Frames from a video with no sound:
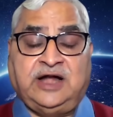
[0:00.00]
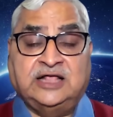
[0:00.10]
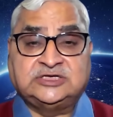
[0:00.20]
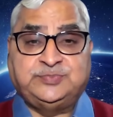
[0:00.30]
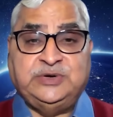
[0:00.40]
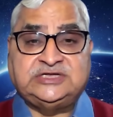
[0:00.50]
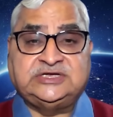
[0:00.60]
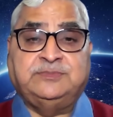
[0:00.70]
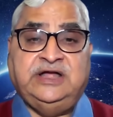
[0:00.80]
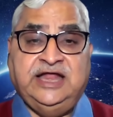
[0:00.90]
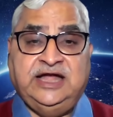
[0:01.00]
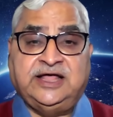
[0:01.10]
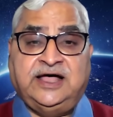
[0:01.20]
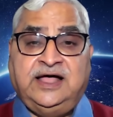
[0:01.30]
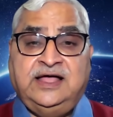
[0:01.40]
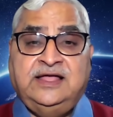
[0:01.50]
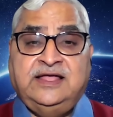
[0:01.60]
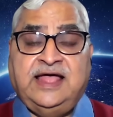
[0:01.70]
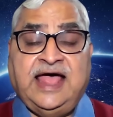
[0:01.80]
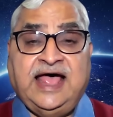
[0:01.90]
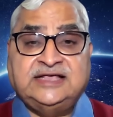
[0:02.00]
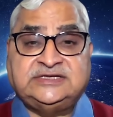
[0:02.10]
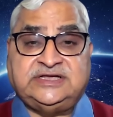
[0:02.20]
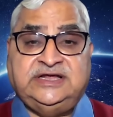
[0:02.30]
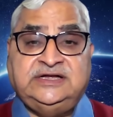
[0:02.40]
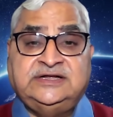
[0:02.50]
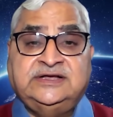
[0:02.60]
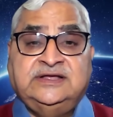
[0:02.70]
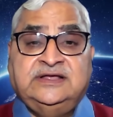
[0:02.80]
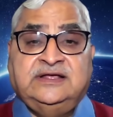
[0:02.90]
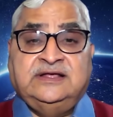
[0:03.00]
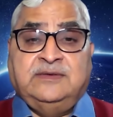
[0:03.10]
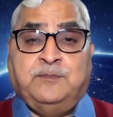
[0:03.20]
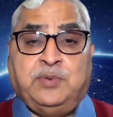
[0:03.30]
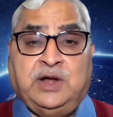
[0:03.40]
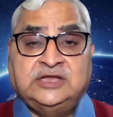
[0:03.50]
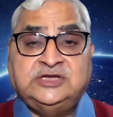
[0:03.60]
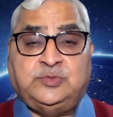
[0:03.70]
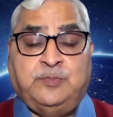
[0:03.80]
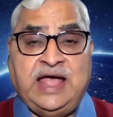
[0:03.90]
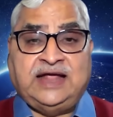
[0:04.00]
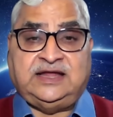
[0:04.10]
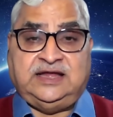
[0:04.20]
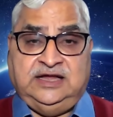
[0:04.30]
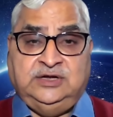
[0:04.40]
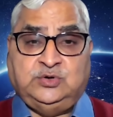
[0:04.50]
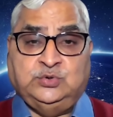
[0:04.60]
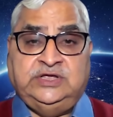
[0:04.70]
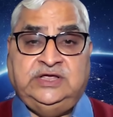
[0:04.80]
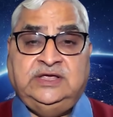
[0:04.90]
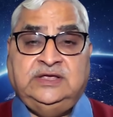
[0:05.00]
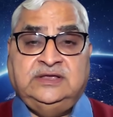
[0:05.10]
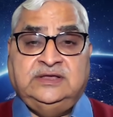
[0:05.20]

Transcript: transmit some data as it plunged back into the